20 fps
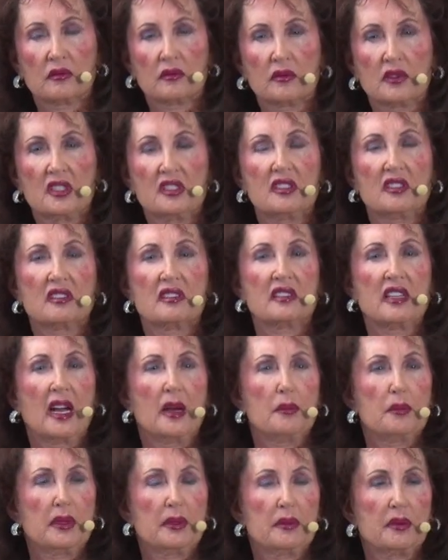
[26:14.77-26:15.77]
This is
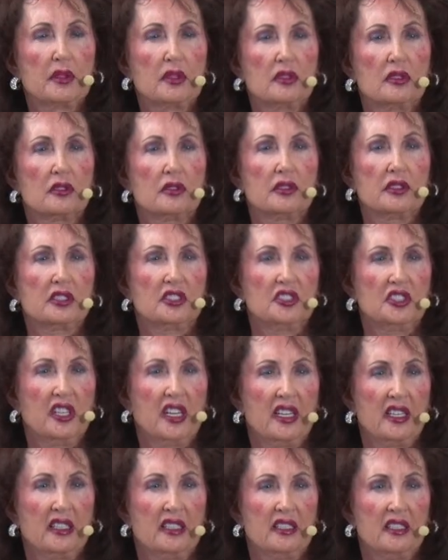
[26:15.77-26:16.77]
not biblical
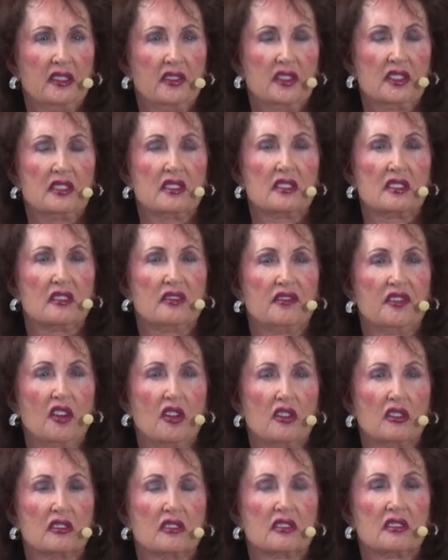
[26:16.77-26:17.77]
Christianity. This is a
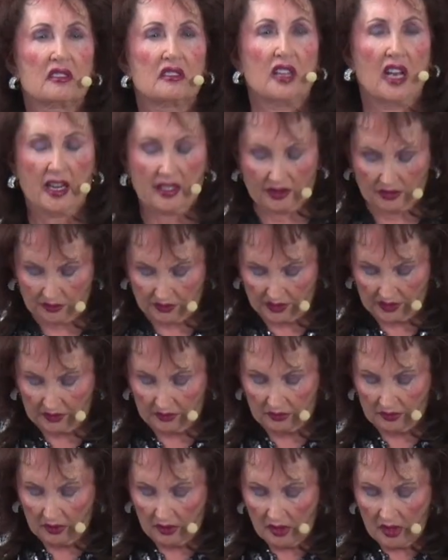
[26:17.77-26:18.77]
false doctrine.
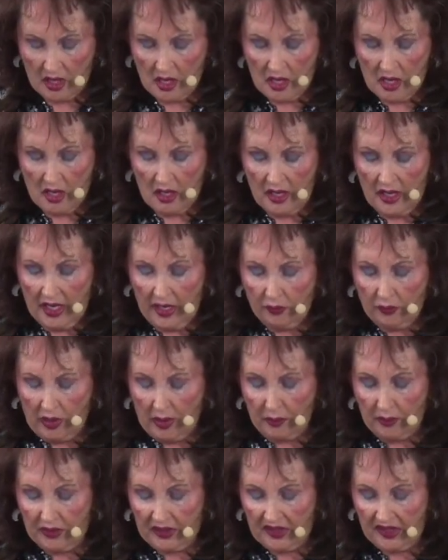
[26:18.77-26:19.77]
It
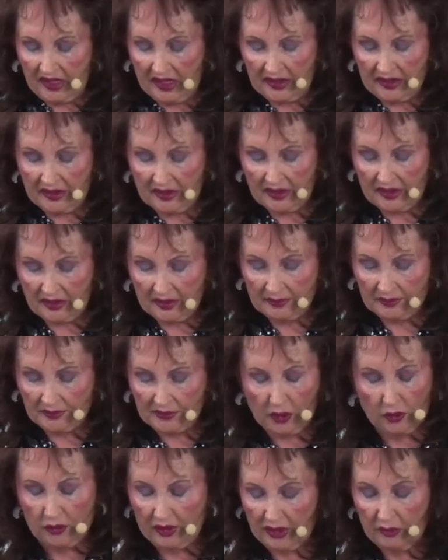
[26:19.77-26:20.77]
represents,
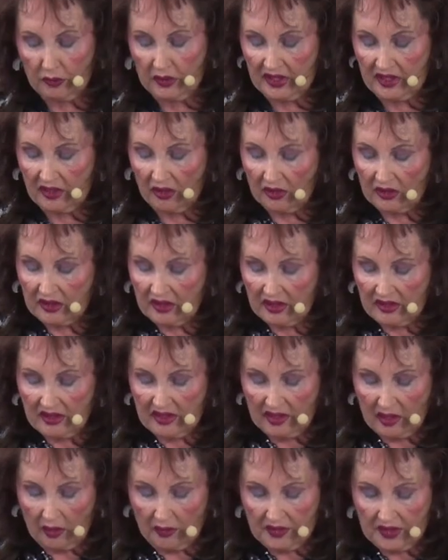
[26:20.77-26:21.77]
or it results in
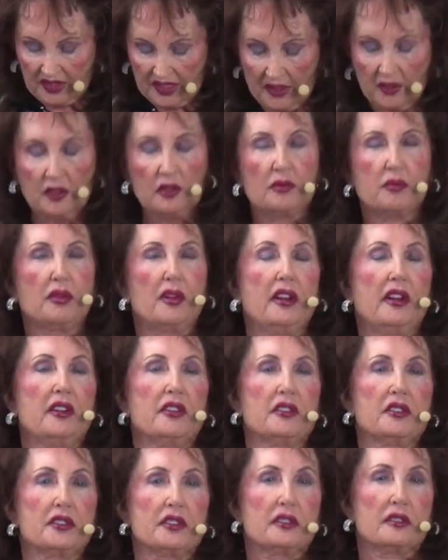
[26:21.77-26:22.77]
self-centered
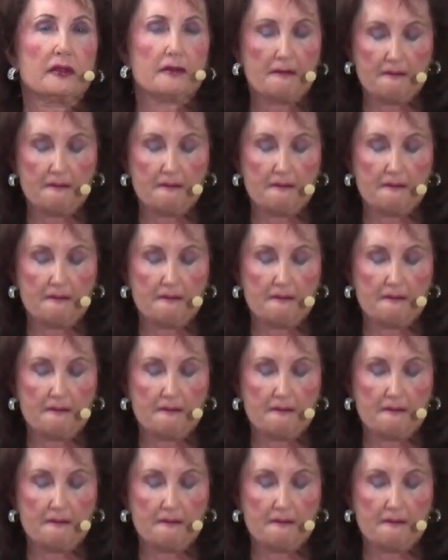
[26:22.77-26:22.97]
prayers.